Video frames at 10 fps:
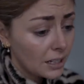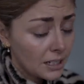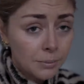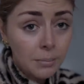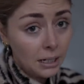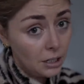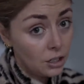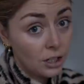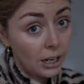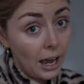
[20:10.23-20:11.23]
Didn't
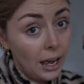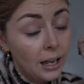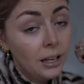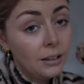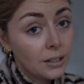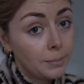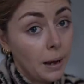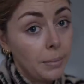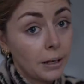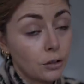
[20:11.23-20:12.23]
manage to get the
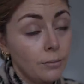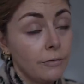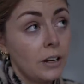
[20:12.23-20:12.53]
spare bedroom